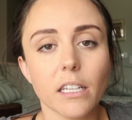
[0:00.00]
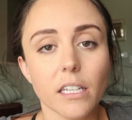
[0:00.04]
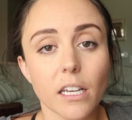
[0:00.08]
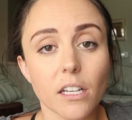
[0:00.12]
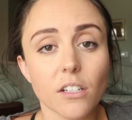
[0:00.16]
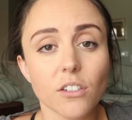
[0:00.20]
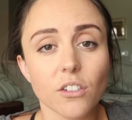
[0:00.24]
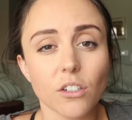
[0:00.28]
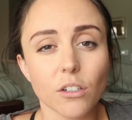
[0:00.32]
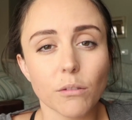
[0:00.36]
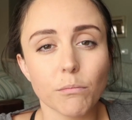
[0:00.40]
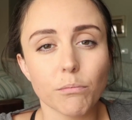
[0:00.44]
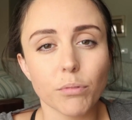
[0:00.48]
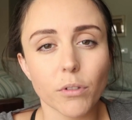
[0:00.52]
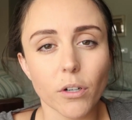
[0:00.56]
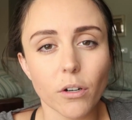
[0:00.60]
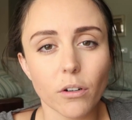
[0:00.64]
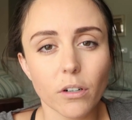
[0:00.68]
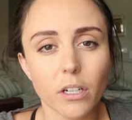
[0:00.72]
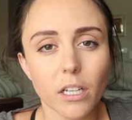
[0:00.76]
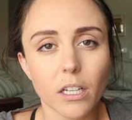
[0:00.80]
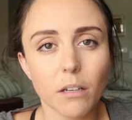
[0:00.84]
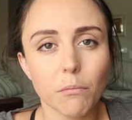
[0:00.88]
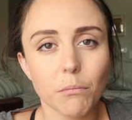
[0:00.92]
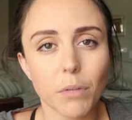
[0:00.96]
yes, you're
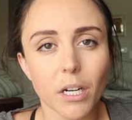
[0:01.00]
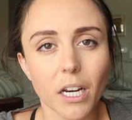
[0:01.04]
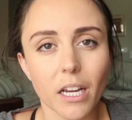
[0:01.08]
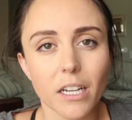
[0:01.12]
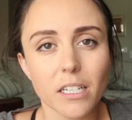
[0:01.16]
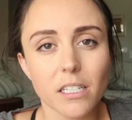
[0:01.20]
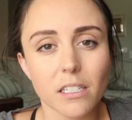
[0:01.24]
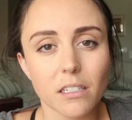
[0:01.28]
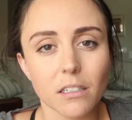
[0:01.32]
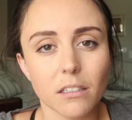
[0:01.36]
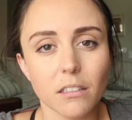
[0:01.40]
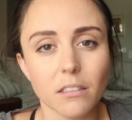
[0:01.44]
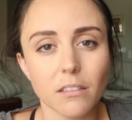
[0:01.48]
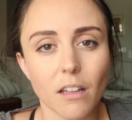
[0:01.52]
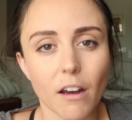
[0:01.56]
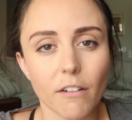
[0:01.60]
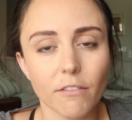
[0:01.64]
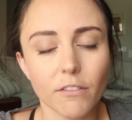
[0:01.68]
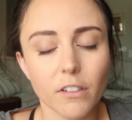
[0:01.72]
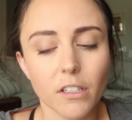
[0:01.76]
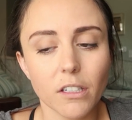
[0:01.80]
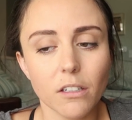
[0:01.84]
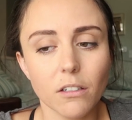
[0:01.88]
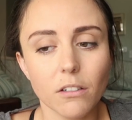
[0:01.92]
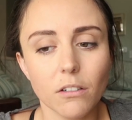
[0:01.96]
broken, but I still
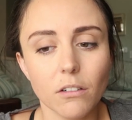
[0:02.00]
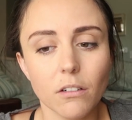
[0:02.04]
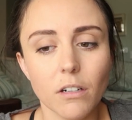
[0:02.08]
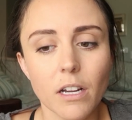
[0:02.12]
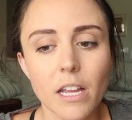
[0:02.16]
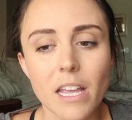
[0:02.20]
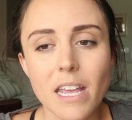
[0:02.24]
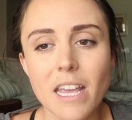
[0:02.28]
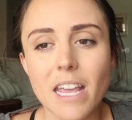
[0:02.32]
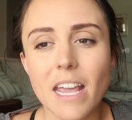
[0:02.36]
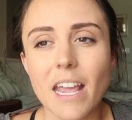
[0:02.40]
love you.